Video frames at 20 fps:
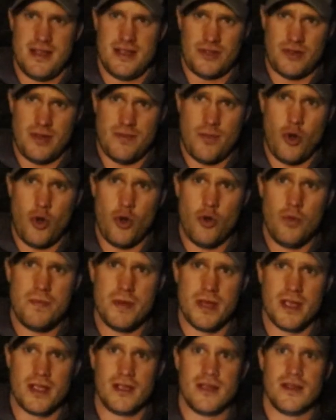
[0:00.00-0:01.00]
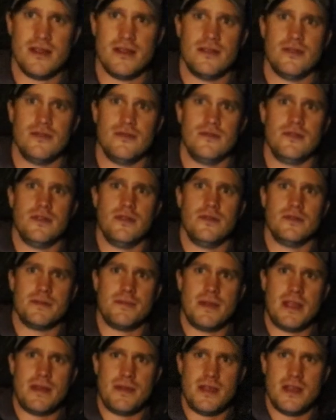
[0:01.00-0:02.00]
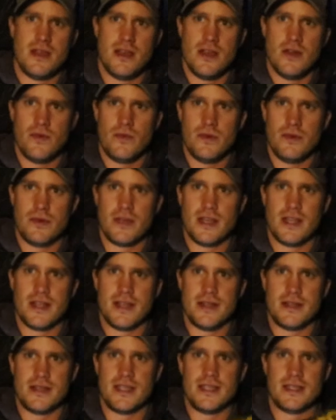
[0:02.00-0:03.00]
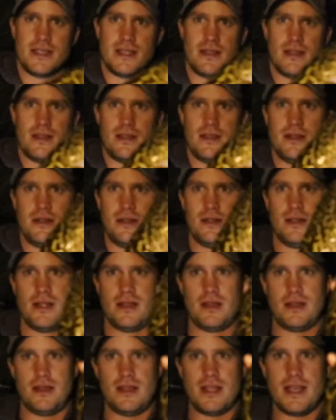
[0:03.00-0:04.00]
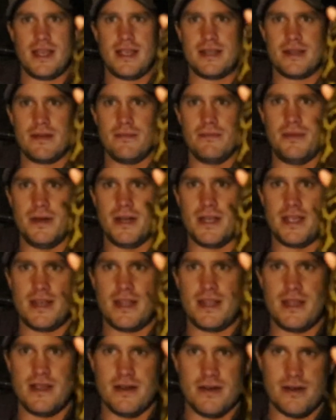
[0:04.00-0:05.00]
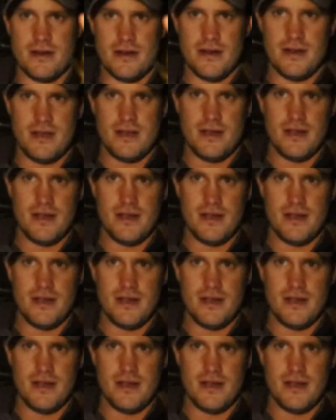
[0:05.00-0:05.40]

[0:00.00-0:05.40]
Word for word: So I'm hoping, who knows, maybe we will get a decent little late bite here.